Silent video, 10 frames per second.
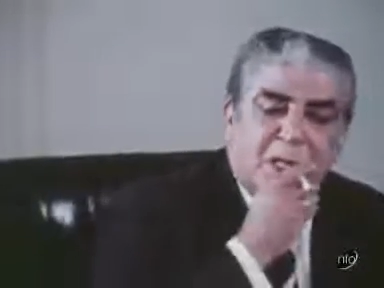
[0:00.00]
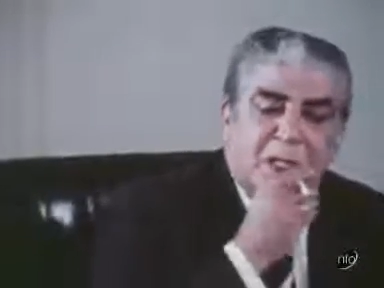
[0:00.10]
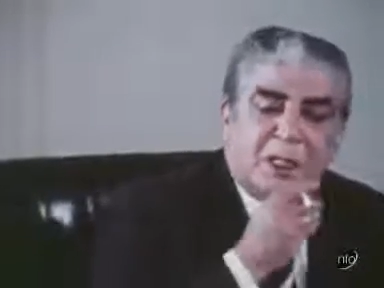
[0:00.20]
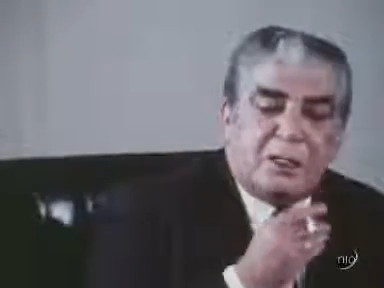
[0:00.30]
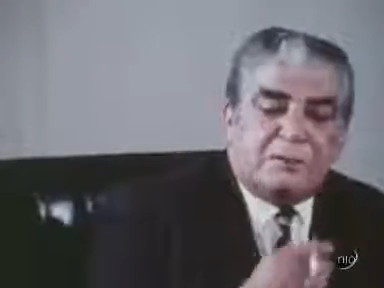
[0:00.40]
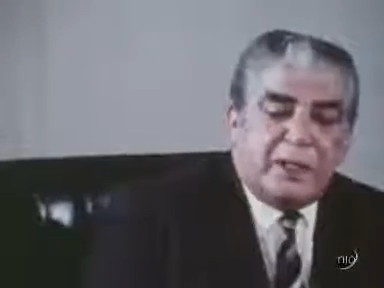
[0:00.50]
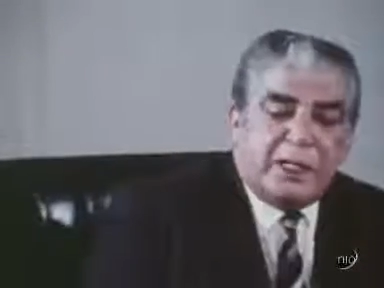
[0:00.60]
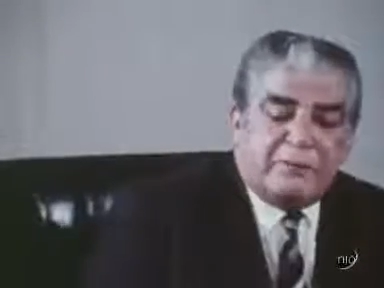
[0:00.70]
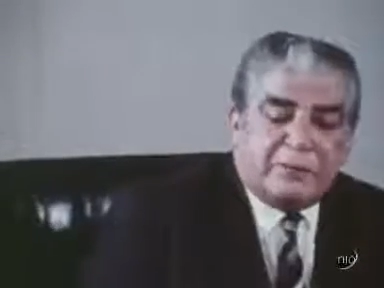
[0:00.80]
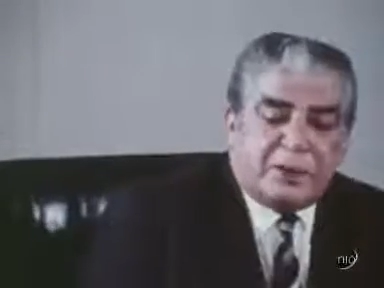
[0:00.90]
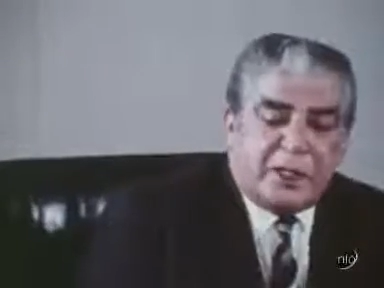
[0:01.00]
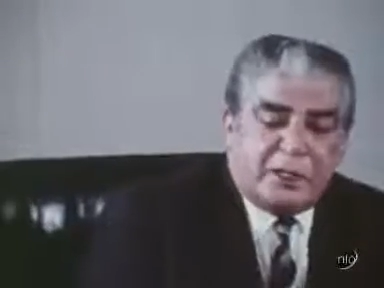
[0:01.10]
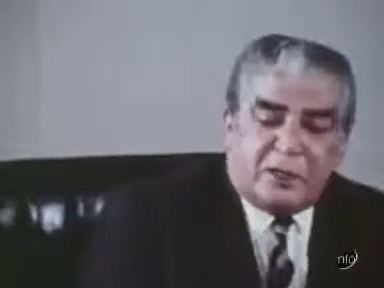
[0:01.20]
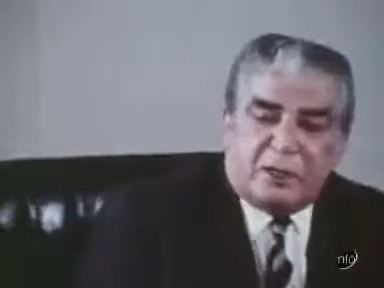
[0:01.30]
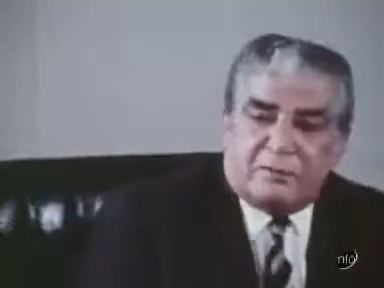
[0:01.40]
Well, if a head of a
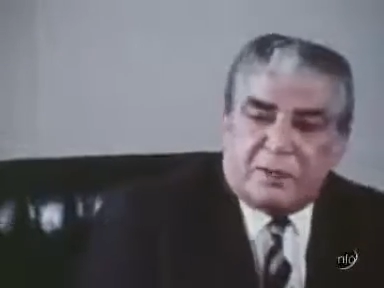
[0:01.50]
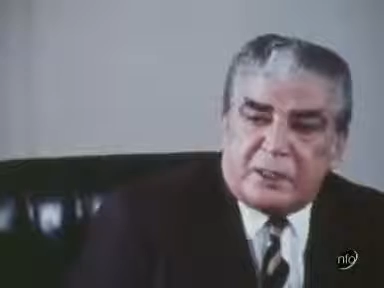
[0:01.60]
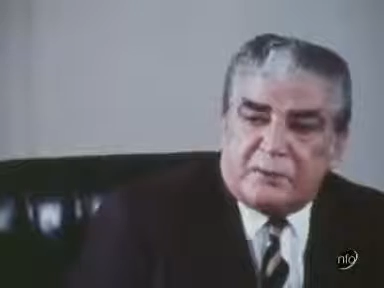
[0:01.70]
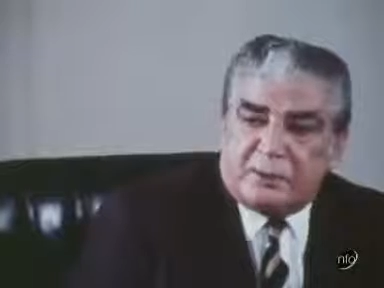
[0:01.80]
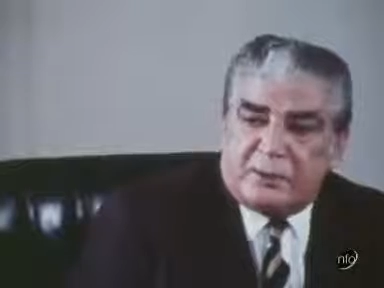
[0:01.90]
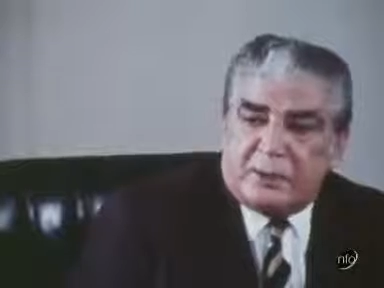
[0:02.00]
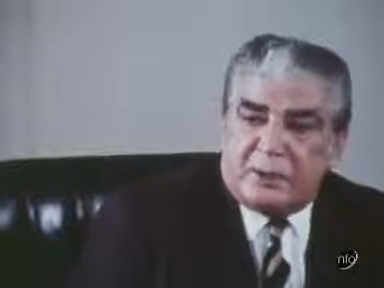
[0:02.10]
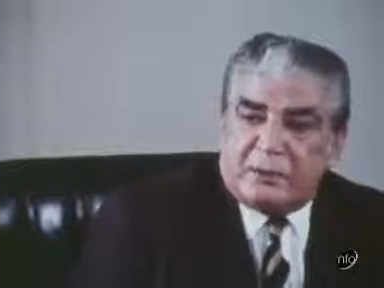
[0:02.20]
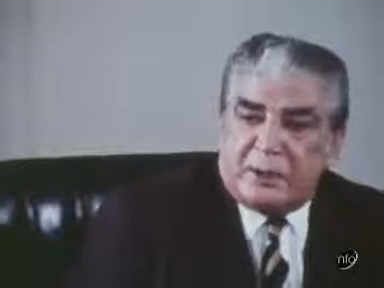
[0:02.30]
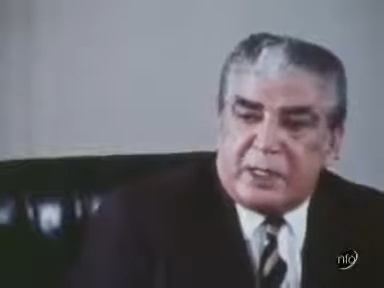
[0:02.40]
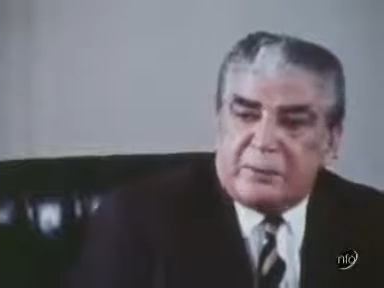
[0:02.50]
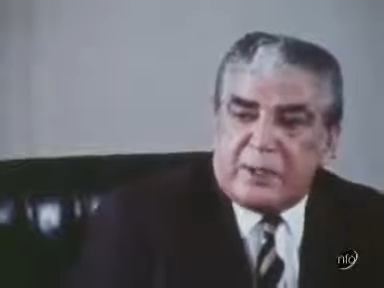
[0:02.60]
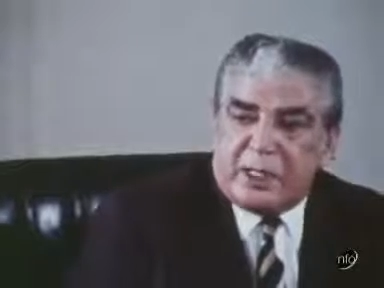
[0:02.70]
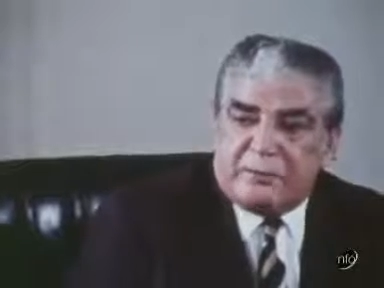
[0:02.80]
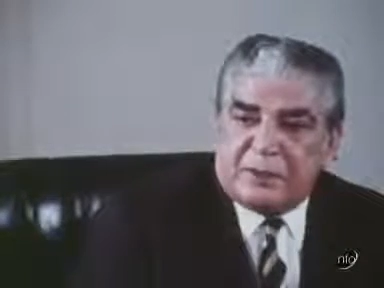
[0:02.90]
state is out of touch with any
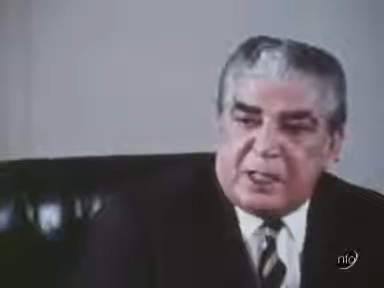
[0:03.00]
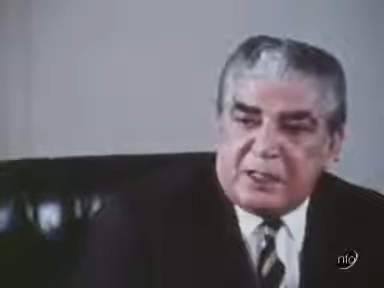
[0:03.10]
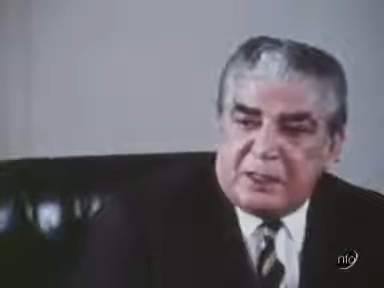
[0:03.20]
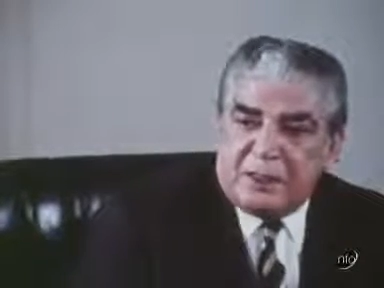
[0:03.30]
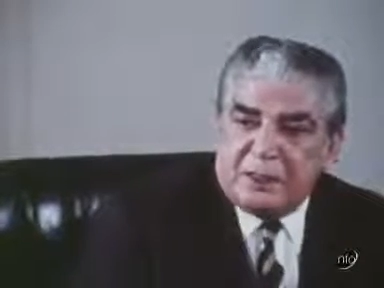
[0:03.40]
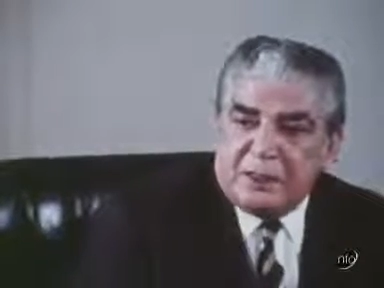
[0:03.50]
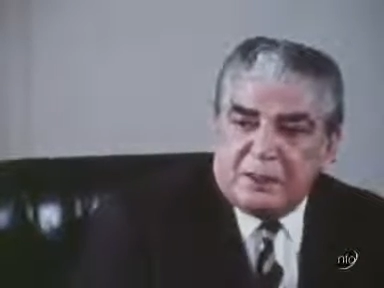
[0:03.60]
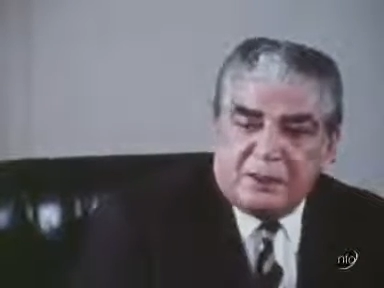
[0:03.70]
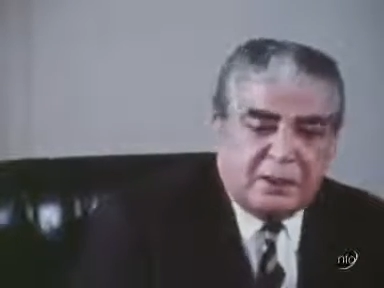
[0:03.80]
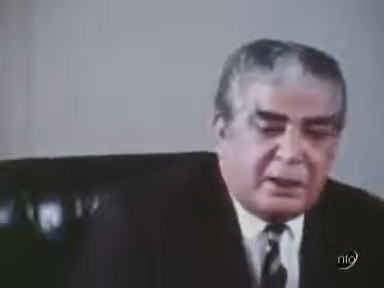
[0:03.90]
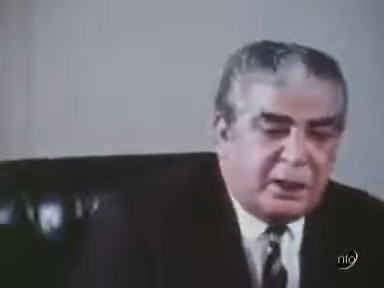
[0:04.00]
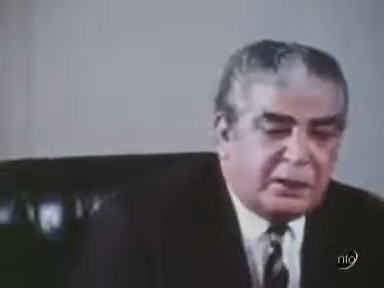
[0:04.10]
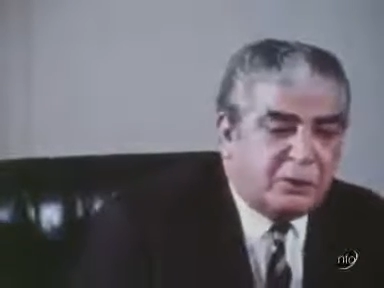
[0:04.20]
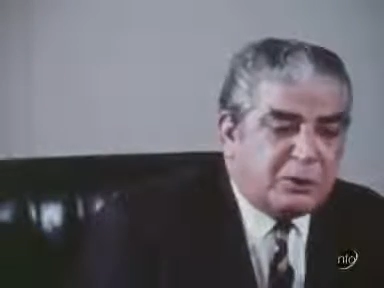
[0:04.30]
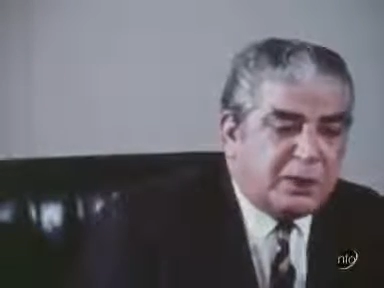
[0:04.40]
part of his country,
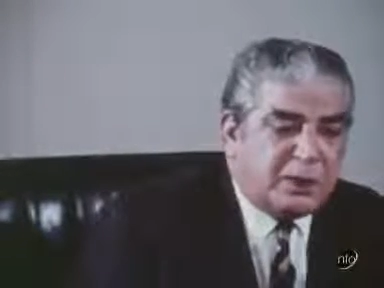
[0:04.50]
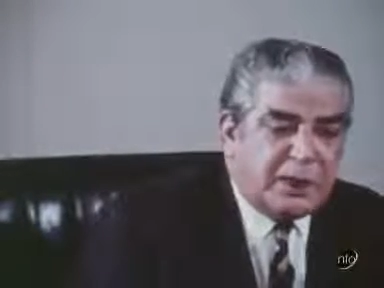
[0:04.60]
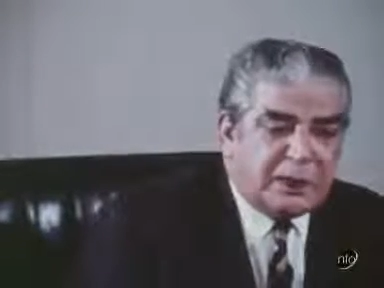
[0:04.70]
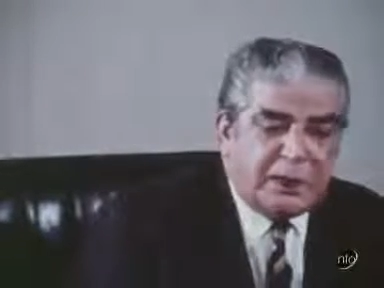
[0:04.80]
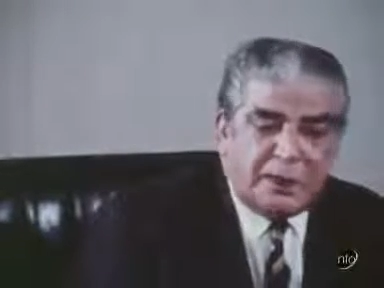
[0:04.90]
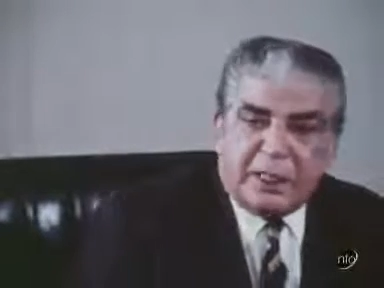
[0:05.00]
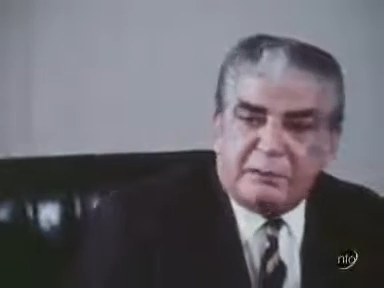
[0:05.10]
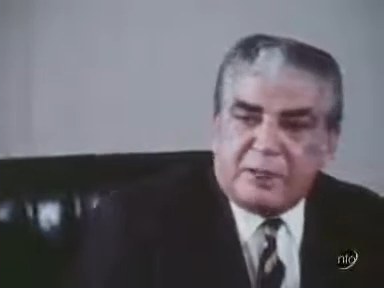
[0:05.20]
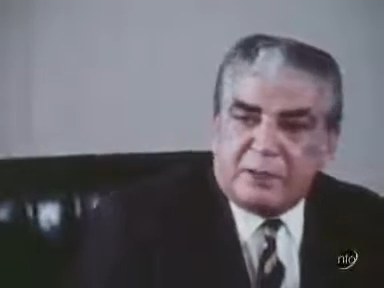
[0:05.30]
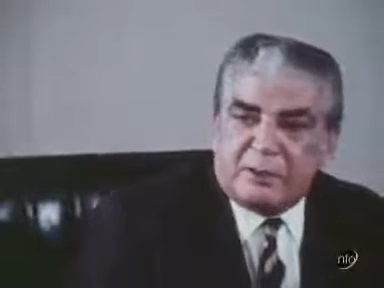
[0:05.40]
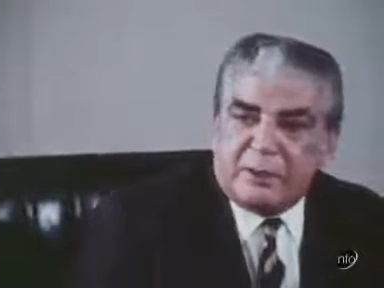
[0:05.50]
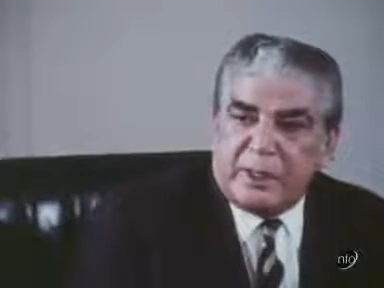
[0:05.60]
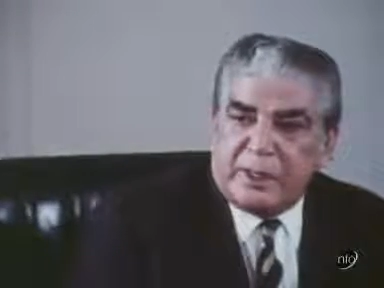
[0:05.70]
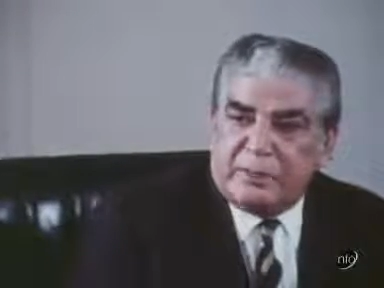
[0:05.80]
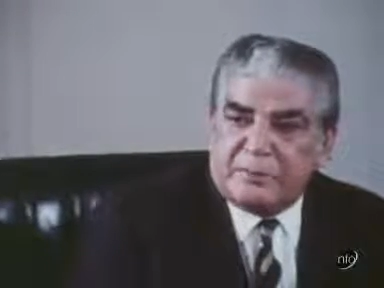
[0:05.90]
I don't think he has any damn right to
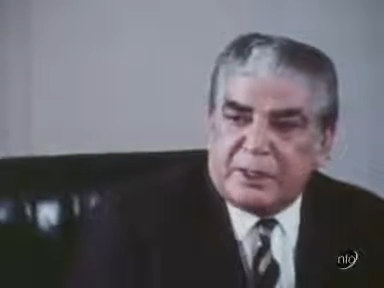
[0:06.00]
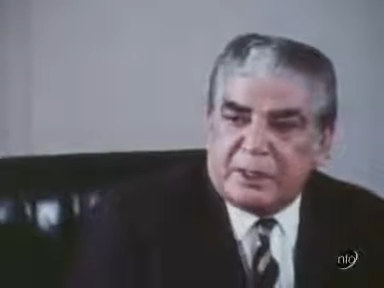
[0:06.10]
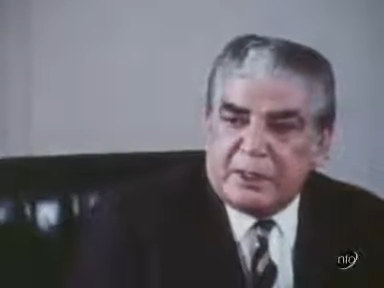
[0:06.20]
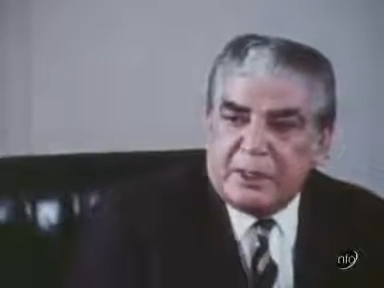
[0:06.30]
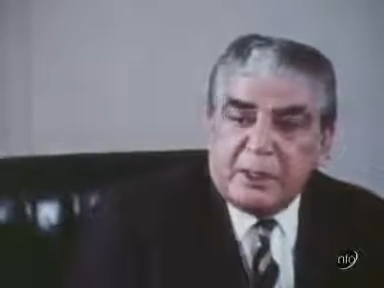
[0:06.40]
remain a head of state.